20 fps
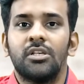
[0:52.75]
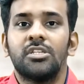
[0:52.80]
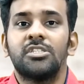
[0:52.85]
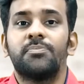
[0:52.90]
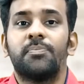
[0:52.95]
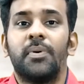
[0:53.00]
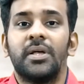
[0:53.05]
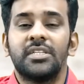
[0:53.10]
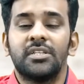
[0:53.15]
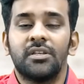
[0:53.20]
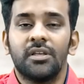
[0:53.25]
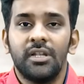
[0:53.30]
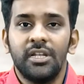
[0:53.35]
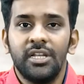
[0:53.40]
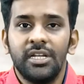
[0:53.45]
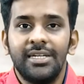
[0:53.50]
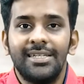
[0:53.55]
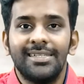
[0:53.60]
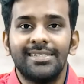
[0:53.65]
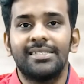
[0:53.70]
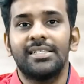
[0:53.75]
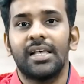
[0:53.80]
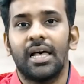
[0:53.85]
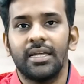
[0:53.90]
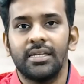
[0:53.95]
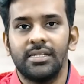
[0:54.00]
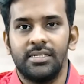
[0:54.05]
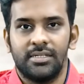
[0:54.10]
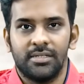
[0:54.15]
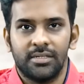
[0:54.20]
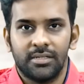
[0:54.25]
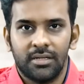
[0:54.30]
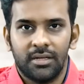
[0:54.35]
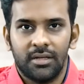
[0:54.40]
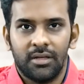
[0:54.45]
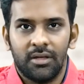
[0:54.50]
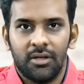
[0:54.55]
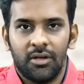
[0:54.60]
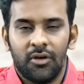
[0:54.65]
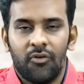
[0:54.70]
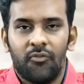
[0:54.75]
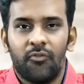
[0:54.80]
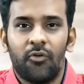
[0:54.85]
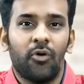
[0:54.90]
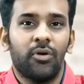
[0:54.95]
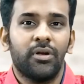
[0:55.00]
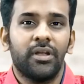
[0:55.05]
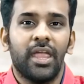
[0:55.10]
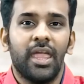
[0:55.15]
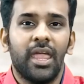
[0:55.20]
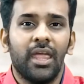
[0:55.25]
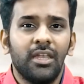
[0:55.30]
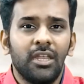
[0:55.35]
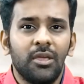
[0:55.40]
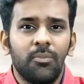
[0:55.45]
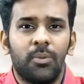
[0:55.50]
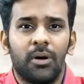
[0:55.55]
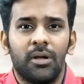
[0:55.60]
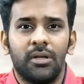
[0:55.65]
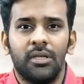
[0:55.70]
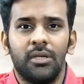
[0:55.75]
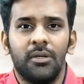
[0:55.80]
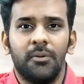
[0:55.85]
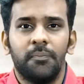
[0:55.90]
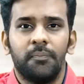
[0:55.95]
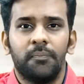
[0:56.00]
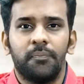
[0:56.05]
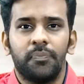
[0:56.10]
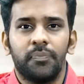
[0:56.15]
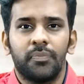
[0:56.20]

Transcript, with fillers: specially designed for anybody